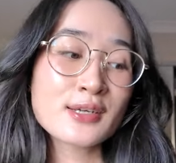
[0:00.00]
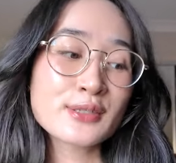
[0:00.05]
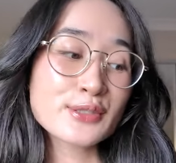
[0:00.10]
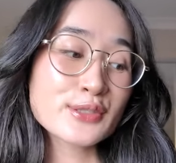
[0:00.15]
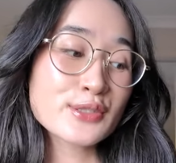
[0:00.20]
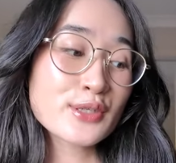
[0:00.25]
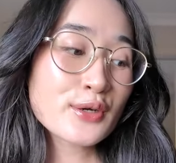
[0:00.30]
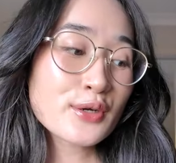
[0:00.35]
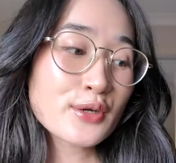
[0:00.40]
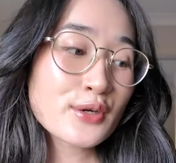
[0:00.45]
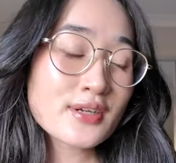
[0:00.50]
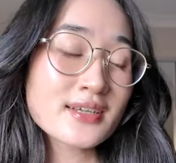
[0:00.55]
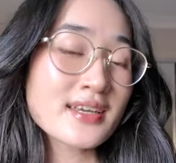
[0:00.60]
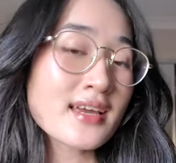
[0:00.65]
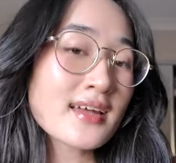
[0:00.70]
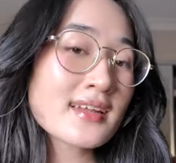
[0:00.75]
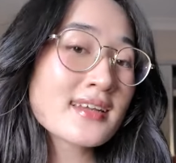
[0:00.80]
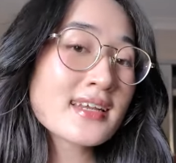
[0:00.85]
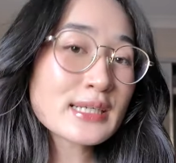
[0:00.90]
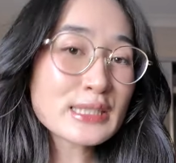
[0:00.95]
So
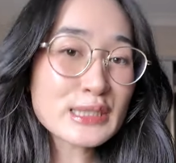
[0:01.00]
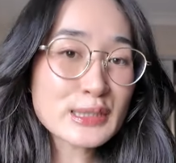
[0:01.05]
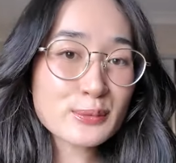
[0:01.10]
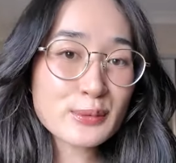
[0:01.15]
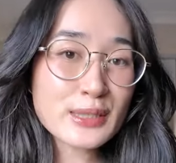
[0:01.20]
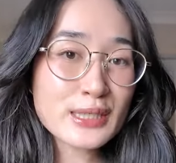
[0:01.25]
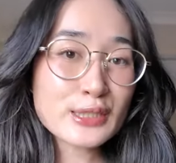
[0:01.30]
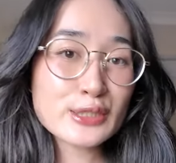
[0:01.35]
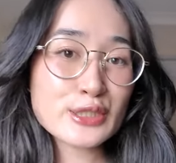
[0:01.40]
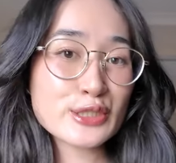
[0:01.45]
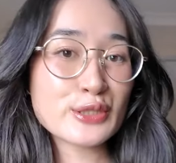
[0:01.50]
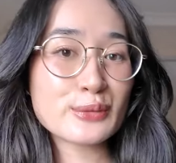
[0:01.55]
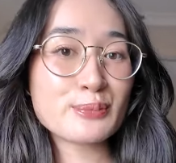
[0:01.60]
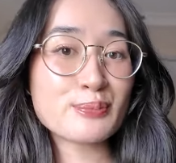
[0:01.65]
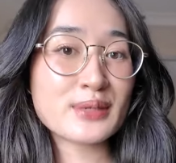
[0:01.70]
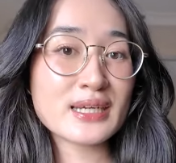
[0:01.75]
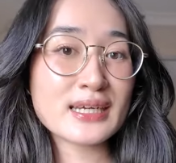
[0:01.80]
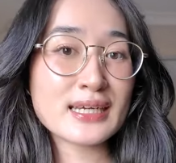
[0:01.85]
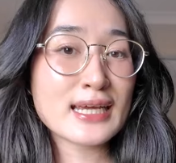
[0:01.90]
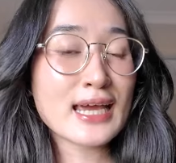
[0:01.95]
yeah, next week should
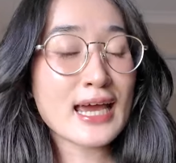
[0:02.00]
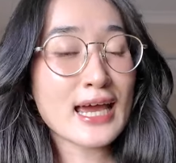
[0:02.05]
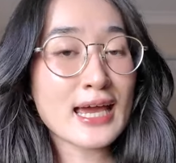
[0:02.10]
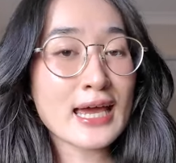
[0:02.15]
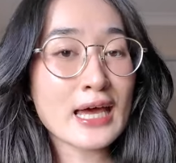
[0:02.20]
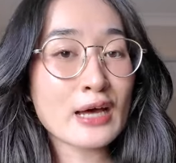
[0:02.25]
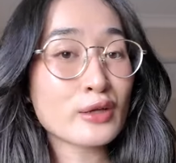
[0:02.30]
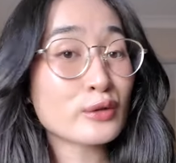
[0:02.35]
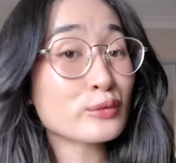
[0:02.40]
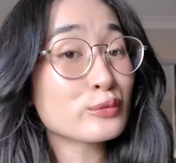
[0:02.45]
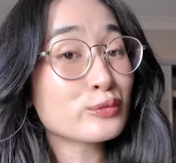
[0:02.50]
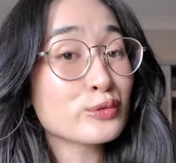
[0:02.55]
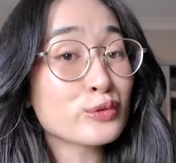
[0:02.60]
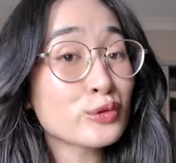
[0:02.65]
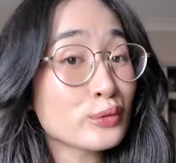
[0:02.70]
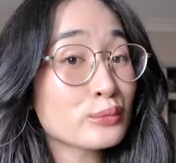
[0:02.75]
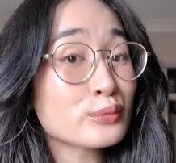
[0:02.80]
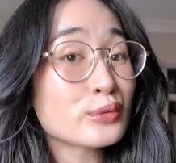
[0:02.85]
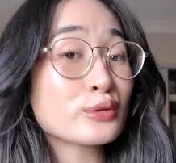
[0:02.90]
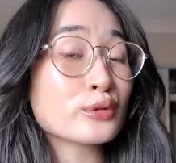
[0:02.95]
be our
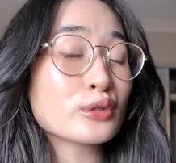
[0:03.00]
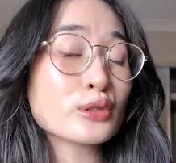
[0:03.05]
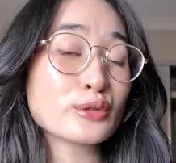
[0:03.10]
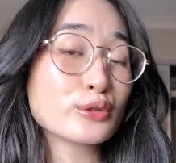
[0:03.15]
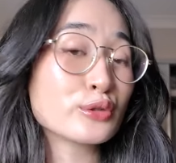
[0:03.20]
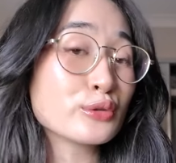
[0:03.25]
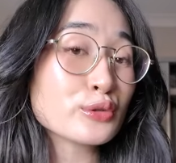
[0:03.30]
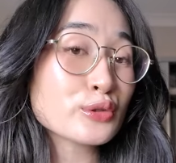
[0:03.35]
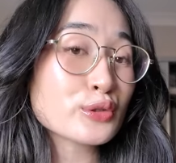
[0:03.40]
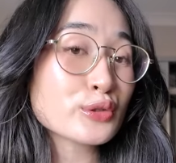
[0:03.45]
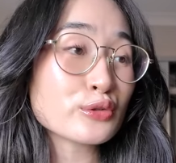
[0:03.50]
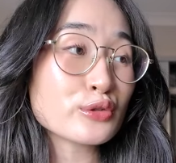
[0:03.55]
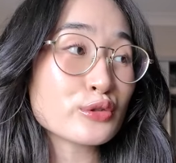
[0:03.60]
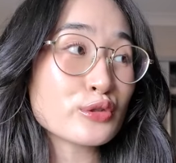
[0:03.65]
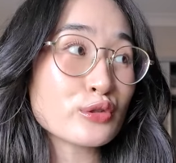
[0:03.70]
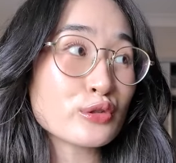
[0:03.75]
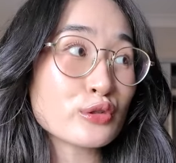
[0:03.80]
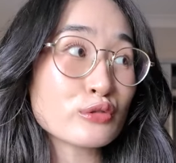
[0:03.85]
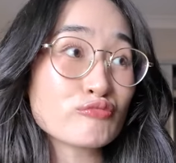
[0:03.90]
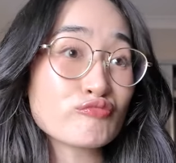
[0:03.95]
normal
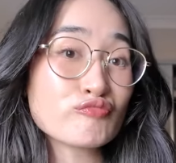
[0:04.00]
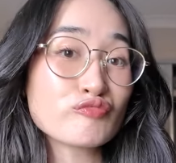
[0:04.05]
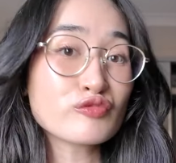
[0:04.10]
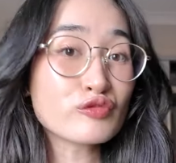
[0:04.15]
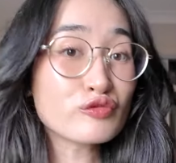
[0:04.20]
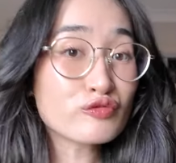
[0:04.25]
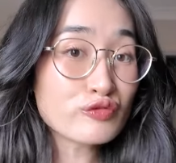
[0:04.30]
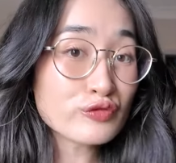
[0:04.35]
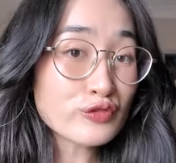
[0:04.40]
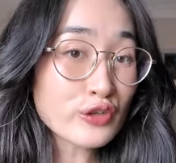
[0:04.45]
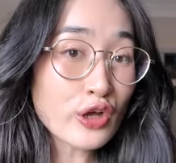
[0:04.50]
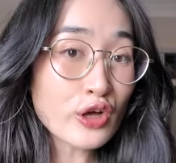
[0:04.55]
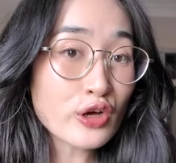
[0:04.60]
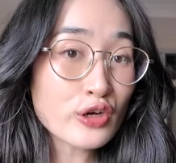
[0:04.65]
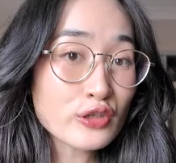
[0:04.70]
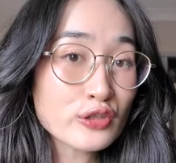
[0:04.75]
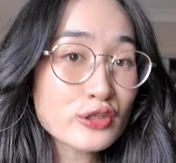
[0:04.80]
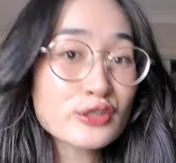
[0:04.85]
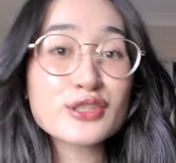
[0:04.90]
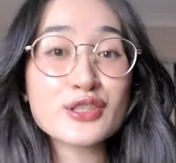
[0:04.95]
usual
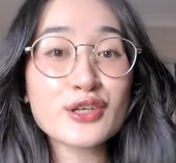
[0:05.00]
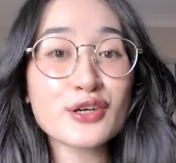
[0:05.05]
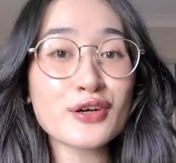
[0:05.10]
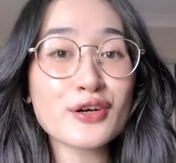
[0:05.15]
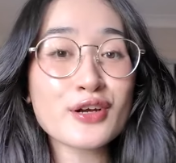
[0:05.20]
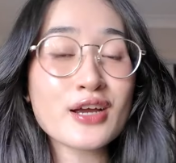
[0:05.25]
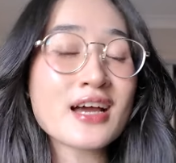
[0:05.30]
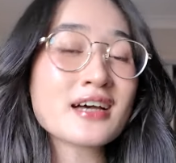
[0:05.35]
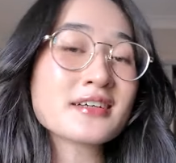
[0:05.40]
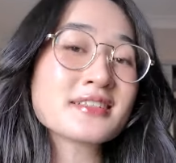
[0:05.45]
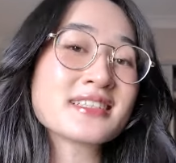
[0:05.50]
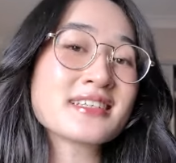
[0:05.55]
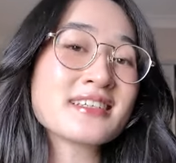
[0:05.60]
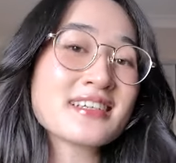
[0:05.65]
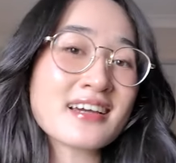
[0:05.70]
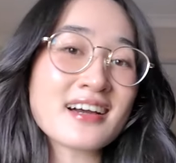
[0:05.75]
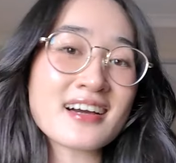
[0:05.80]
vlog, so I'll see you